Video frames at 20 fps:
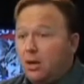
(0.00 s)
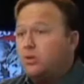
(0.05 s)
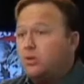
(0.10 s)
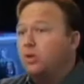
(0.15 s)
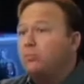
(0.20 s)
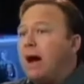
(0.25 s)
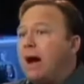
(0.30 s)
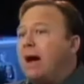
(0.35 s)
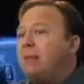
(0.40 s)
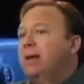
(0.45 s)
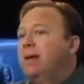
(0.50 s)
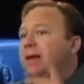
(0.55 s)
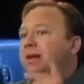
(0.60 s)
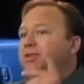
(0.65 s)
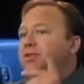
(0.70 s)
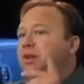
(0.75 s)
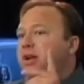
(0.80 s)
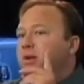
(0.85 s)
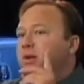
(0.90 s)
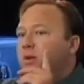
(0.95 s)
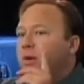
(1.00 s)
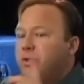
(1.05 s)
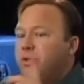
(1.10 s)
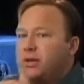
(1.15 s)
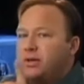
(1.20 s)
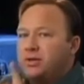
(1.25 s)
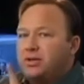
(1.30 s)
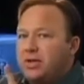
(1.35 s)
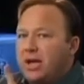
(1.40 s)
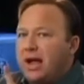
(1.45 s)
Because Obama had said he
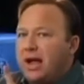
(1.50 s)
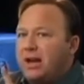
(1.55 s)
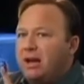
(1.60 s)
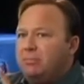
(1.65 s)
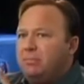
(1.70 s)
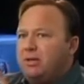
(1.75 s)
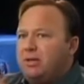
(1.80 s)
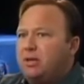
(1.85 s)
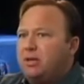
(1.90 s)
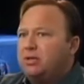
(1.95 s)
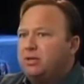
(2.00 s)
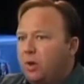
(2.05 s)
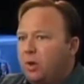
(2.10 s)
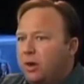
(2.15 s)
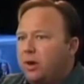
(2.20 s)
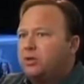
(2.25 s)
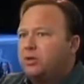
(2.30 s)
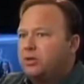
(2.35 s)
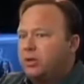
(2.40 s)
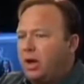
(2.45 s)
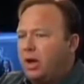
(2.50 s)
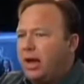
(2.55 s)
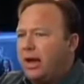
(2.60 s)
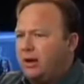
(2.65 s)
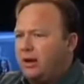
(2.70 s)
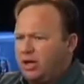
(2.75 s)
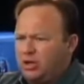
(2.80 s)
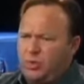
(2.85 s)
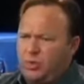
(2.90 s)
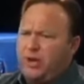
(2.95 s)
wasn't going to sign it, but then his lawyers are
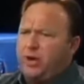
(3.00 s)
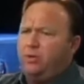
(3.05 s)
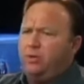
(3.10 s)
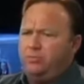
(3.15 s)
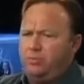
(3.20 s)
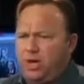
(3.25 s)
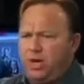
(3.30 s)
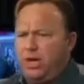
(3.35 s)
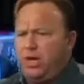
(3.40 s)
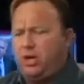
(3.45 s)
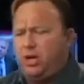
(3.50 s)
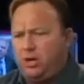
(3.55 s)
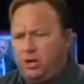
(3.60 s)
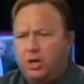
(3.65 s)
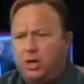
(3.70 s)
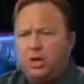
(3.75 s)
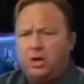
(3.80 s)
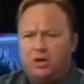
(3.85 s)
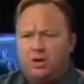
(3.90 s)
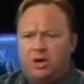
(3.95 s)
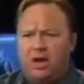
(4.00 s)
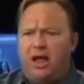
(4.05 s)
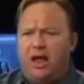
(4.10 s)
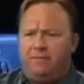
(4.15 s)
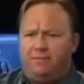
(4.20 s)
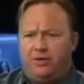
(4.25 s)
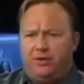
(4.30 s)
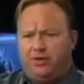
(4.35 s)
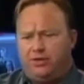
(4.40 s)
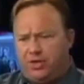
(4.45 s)
like, because we don't need to
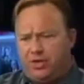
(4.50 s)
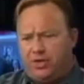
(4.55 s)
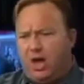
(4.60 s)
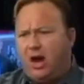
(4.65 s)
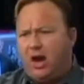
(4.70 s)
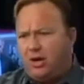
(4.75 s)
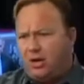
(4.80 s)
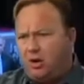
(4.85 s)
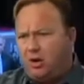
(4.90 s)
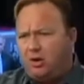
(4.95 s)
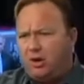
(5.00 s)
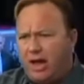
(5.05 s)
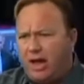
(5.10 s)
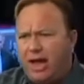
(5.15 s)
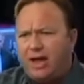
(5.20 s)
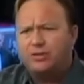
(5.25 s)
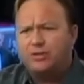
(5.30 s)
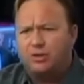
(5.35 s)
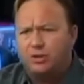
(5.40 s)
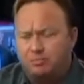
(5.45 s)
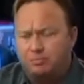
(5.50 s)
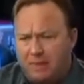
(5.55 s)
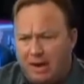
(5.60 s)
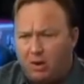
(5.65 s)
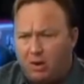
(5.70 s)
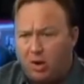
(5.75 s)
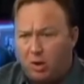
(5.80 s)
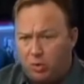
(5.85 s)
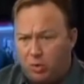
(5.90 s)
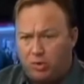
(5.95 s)
have this signed. He already has this
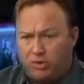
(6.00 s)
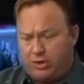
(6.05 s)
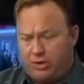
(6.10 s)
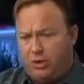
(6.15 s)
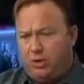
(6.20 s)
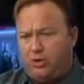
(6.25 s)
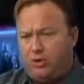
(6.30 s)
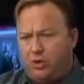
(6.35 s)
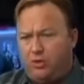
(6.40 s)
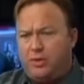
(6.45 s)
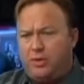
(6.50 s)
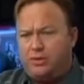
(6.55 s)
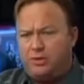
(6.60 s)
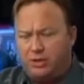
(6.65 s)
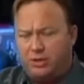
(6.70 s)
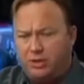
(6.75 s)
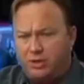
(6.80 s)
power. We'll kill U.S.